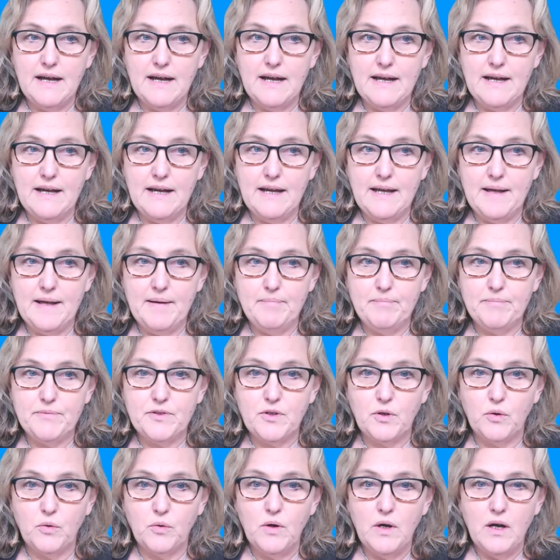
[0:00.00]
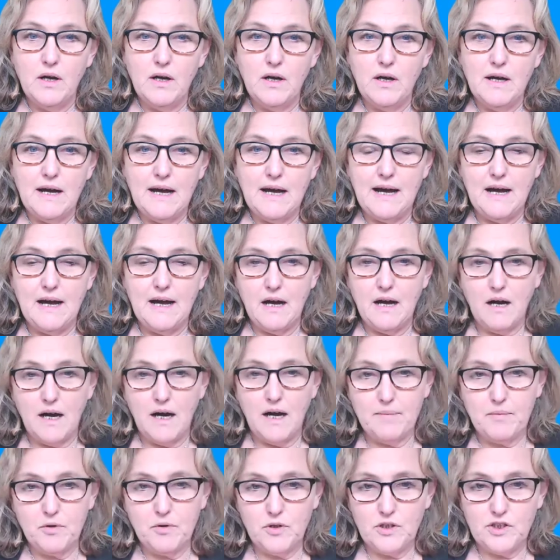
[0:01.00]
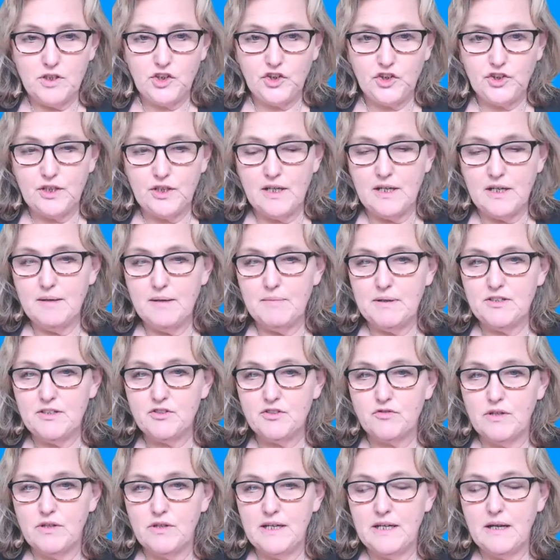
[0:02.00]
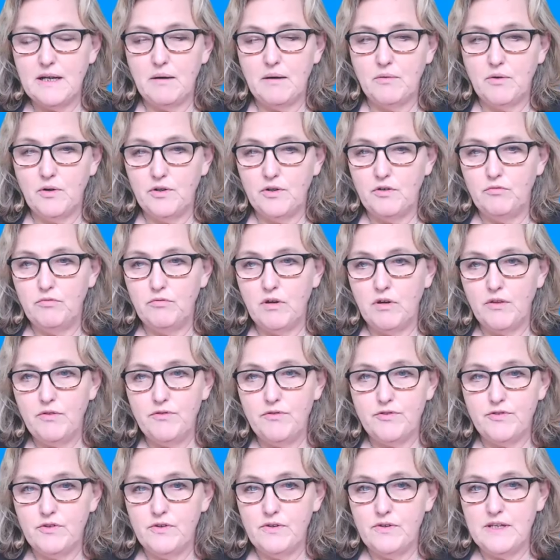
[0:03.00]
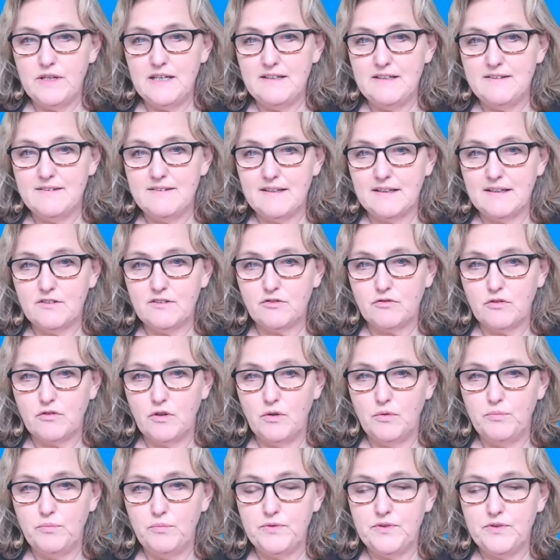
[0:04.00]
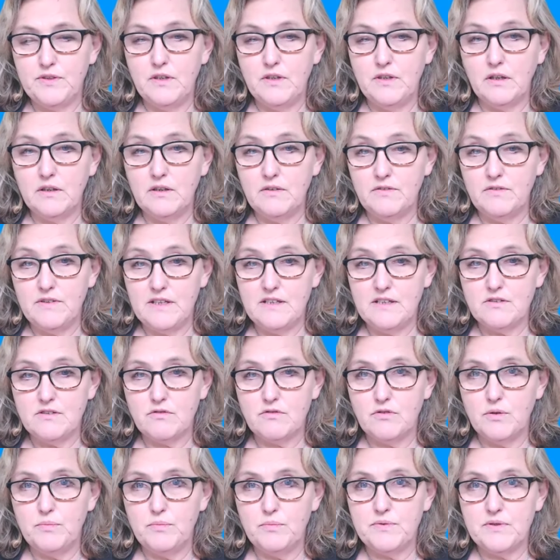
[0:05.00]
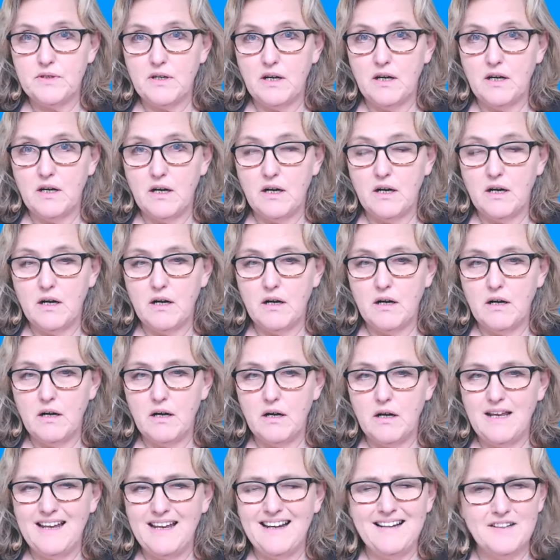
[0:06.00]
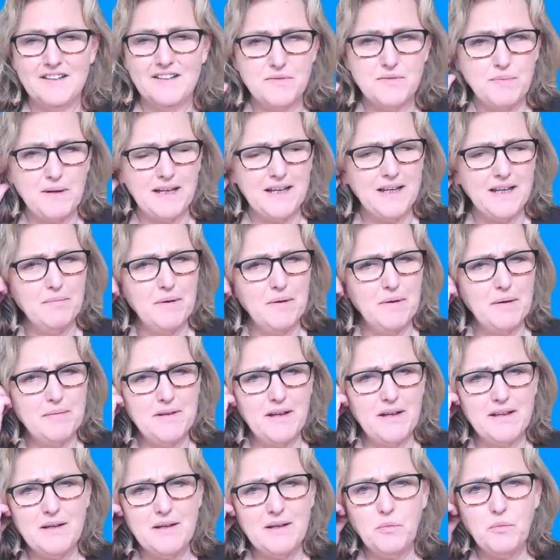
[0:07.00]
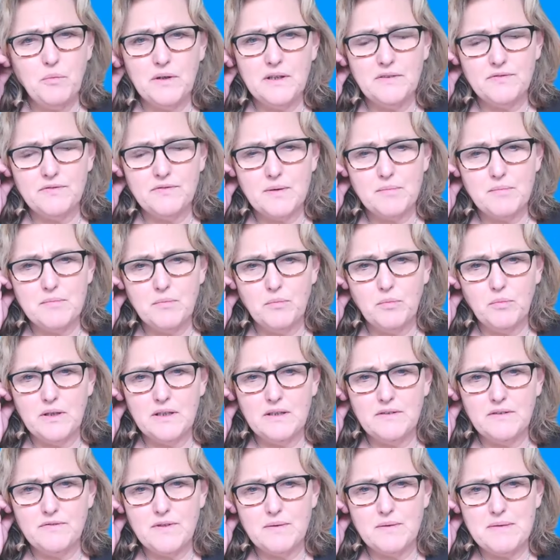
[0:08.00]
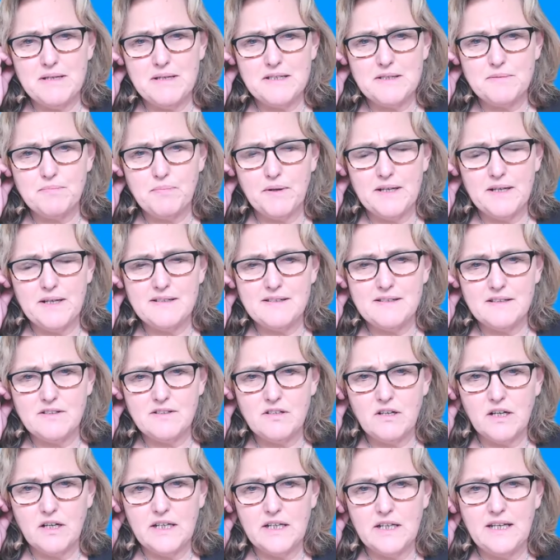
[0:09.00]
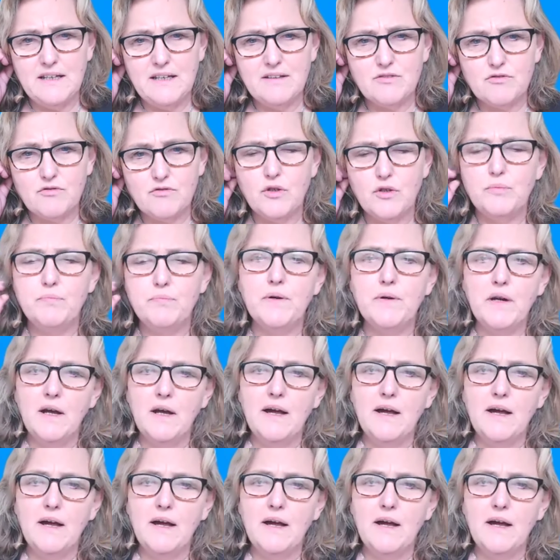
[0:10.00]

And um, so I'm going to share my screen. I'm going to run through these six groups. None of these groups are English speaking. I think one of them, one of them is, but it's a Chinese group.